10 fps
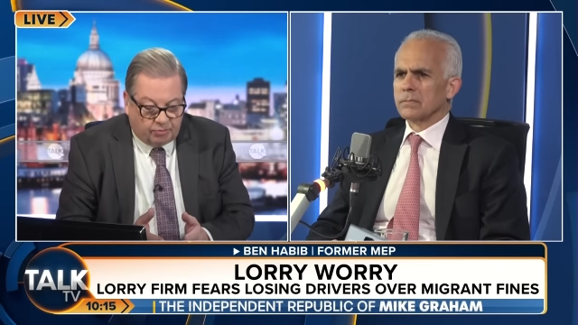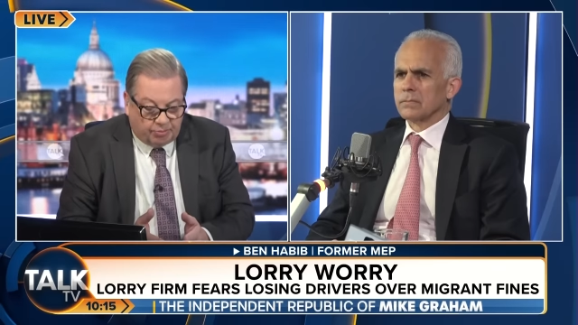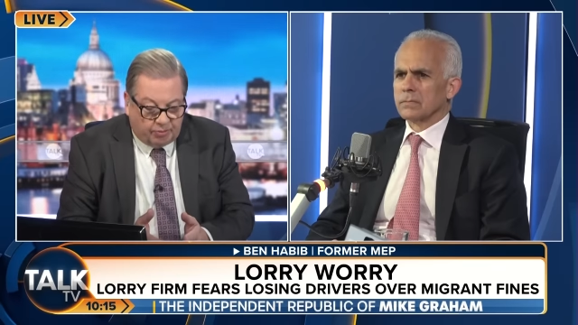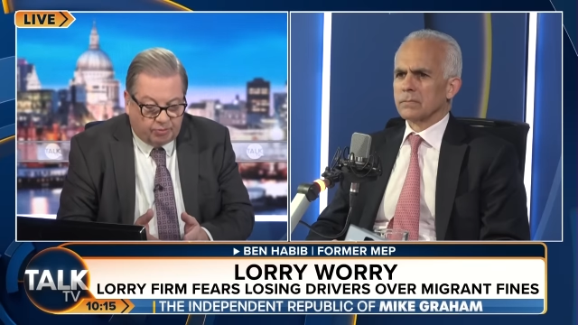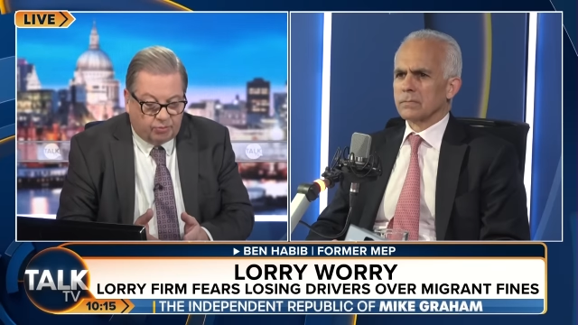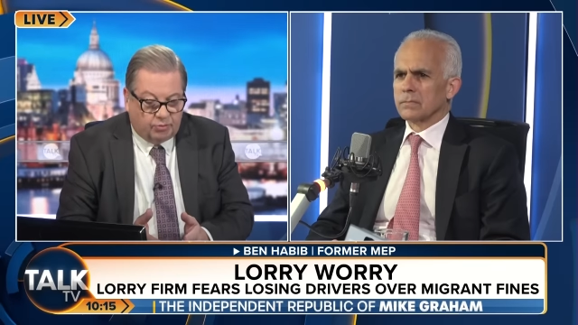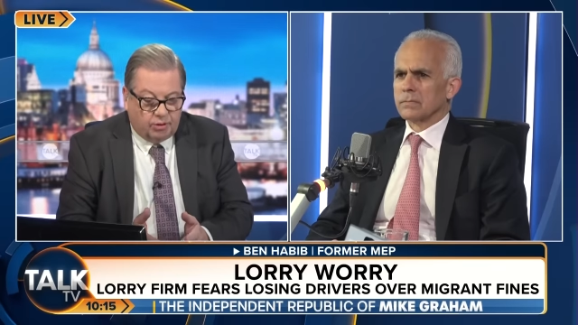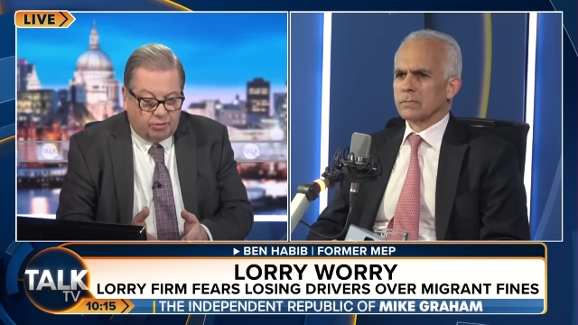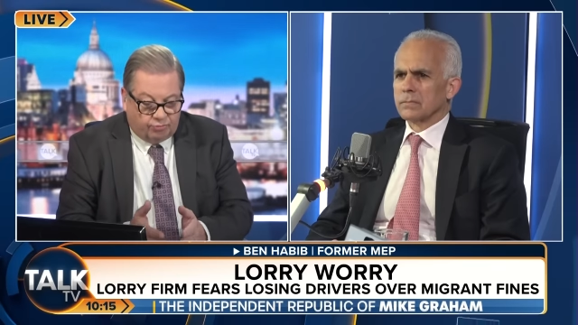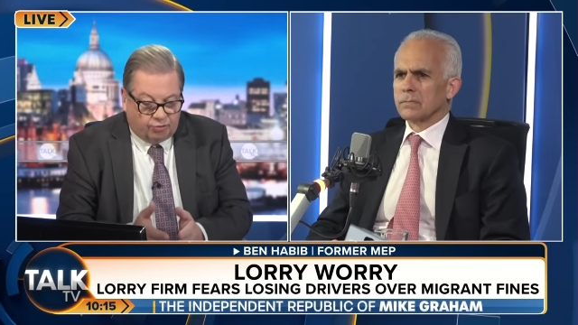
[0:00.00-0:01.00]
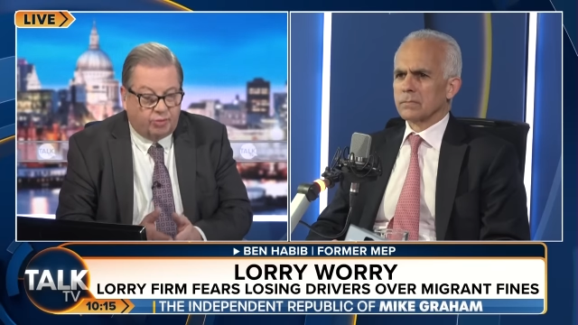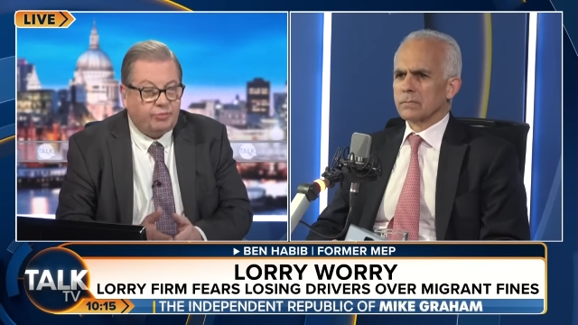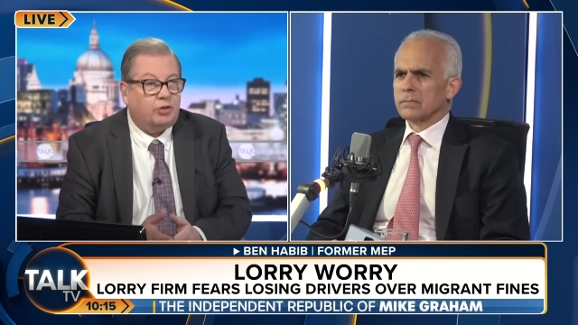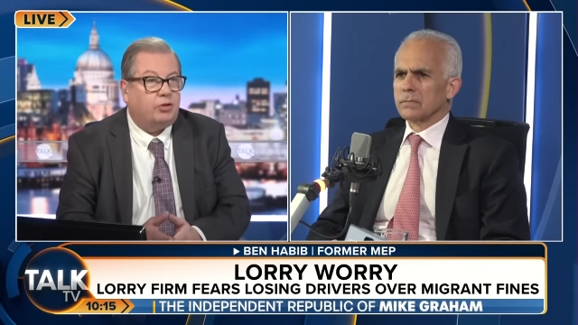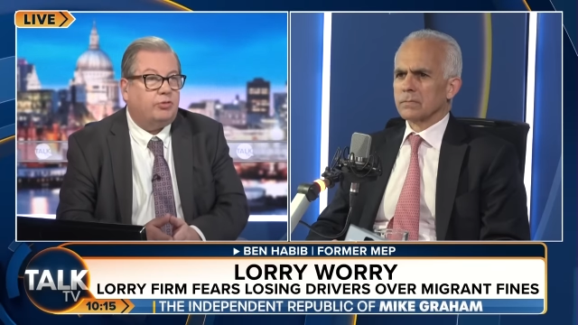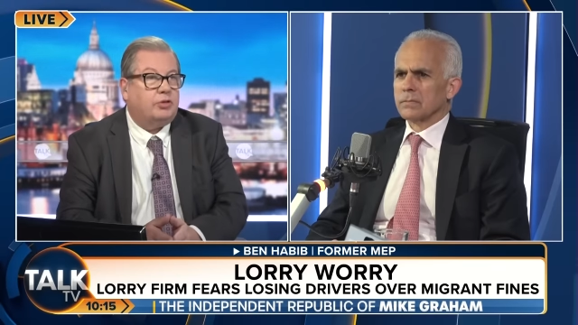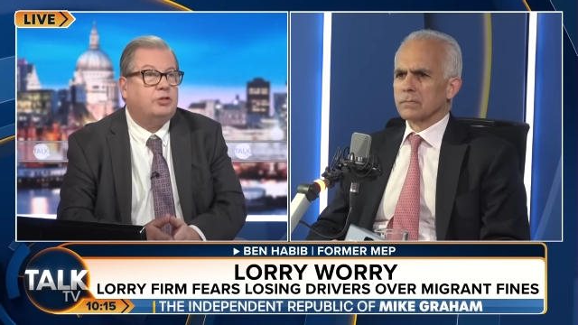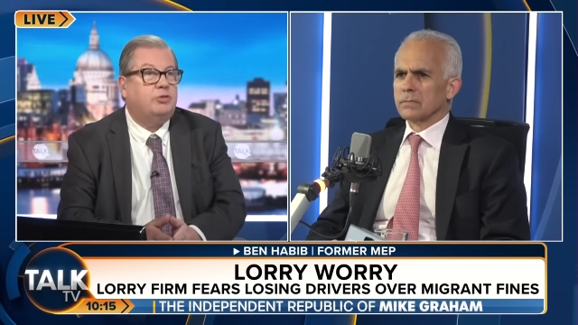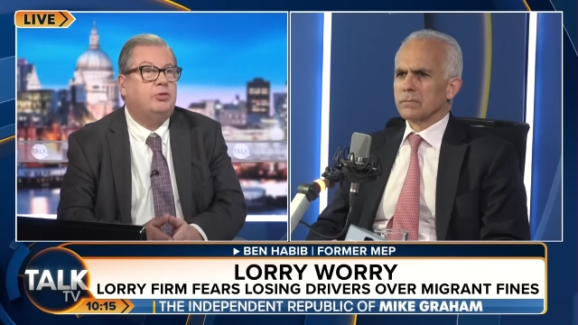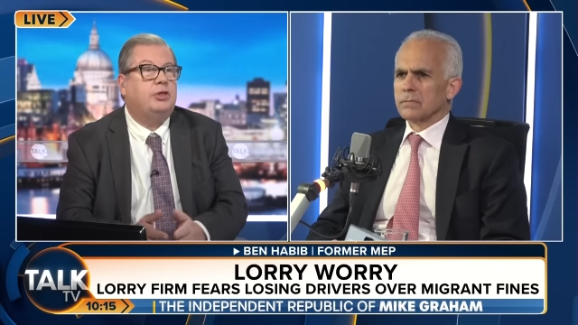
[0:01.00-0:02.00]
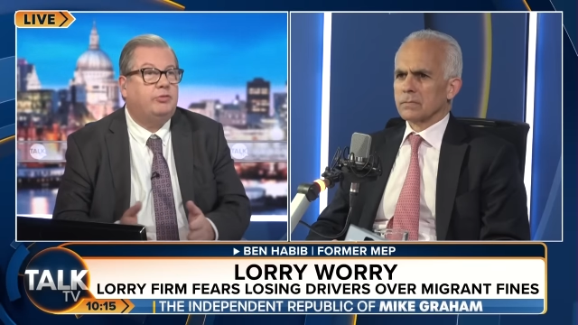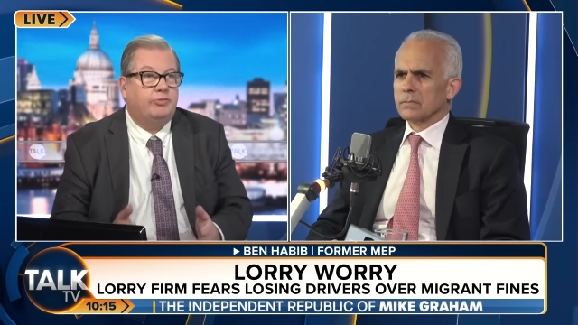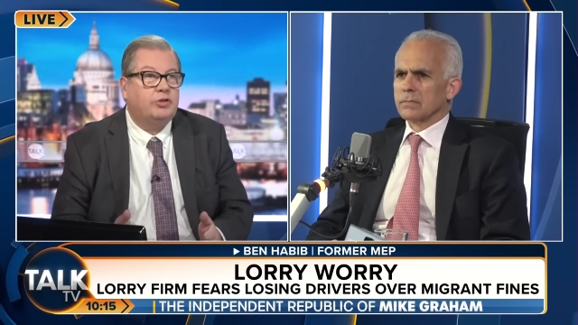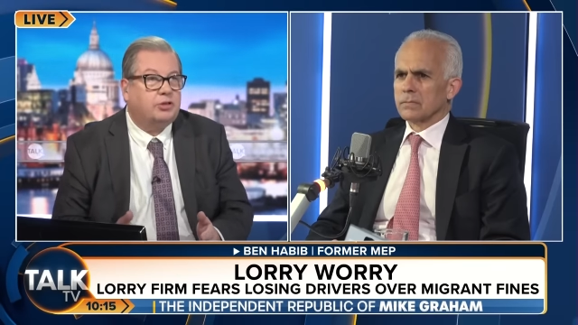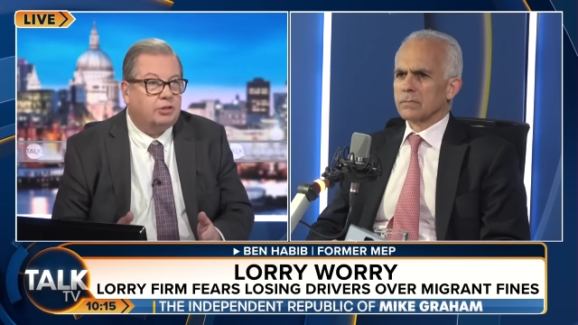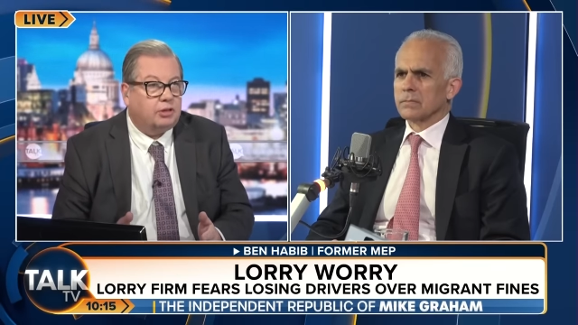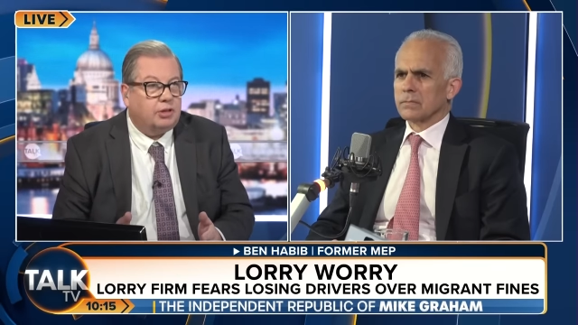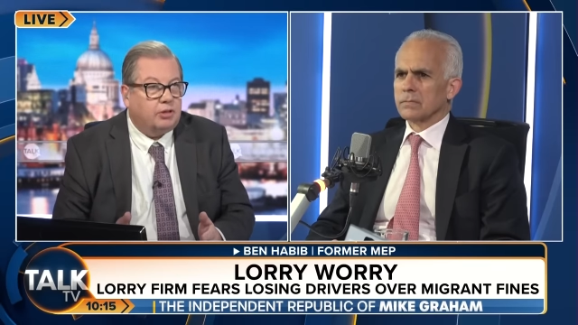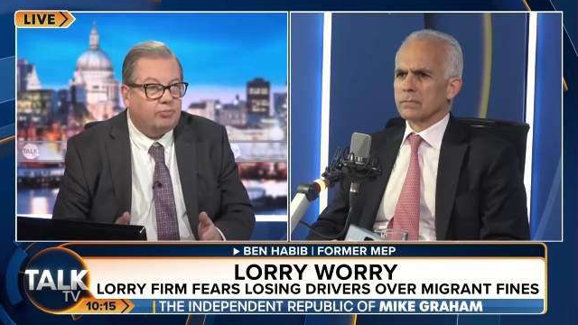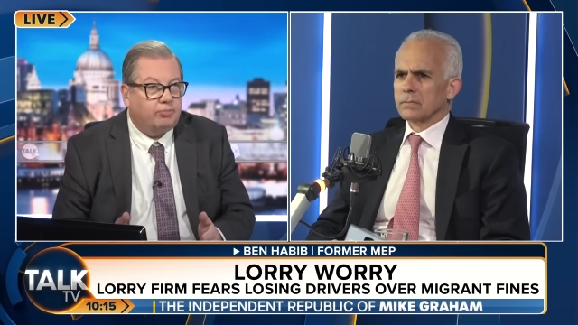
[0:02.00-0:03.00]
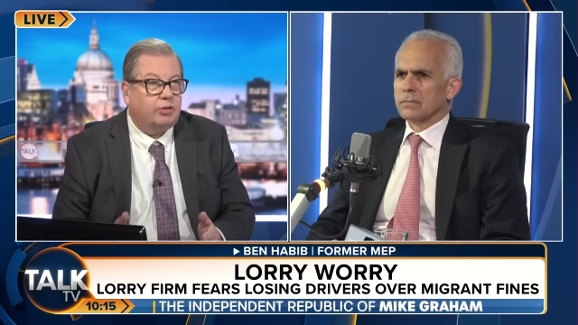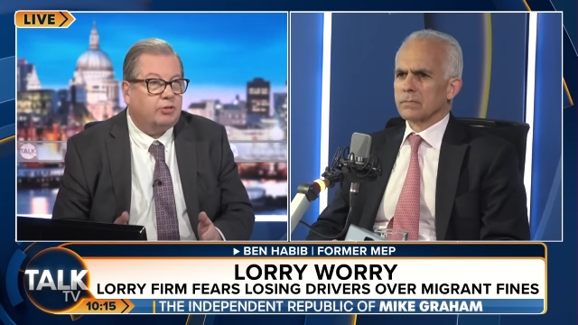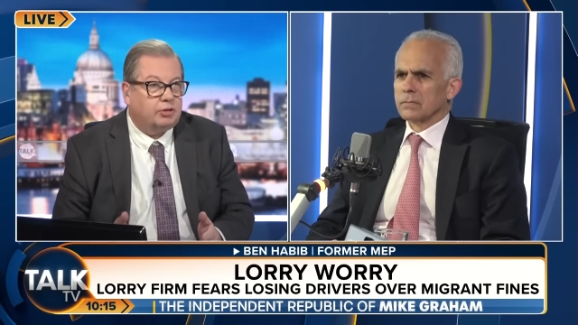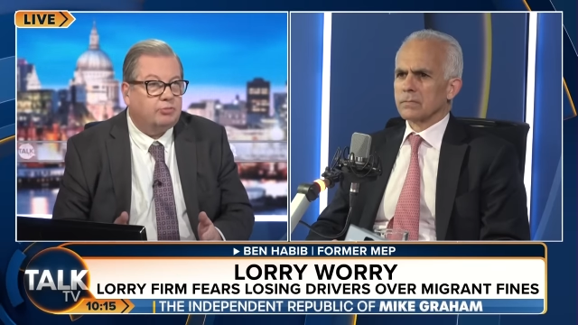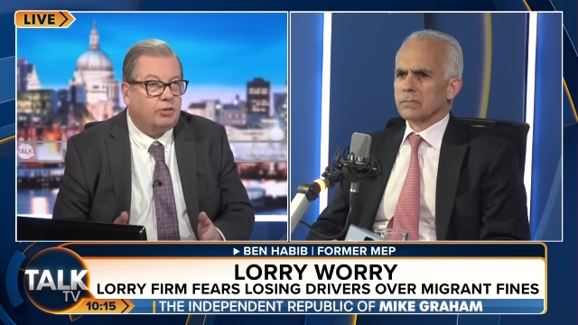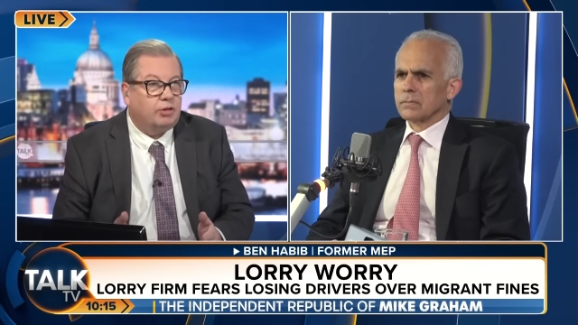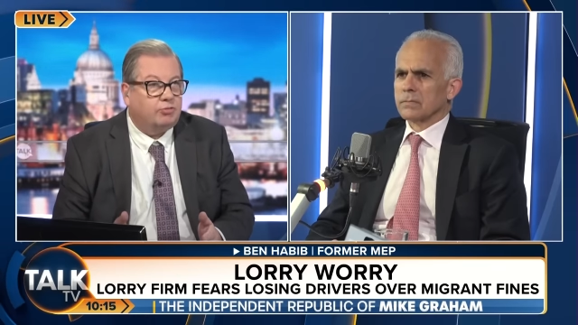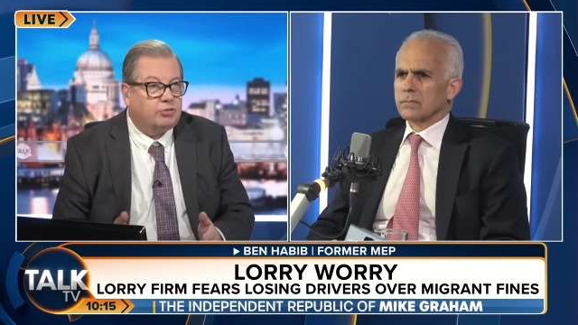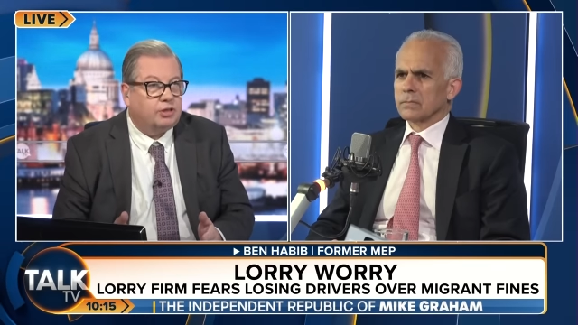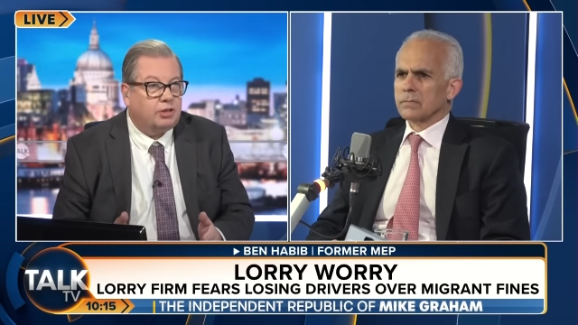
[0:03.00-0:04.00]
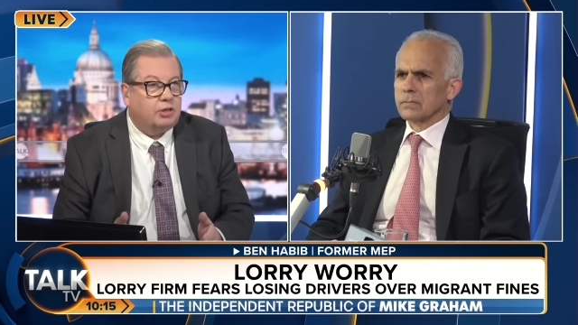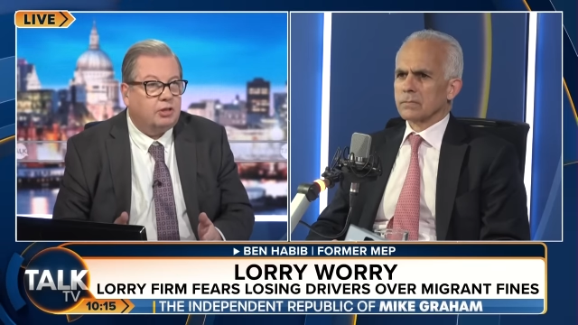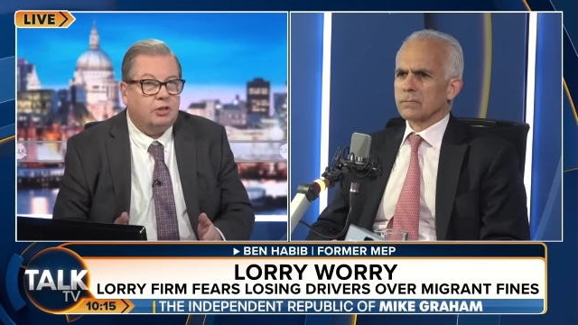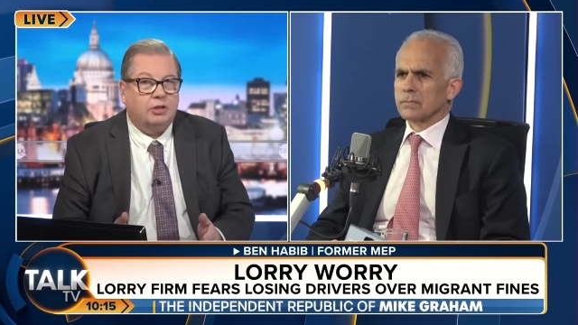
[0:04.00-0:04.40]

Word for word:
Speaker 1: people driving lorries who inadvertently bring migrants here,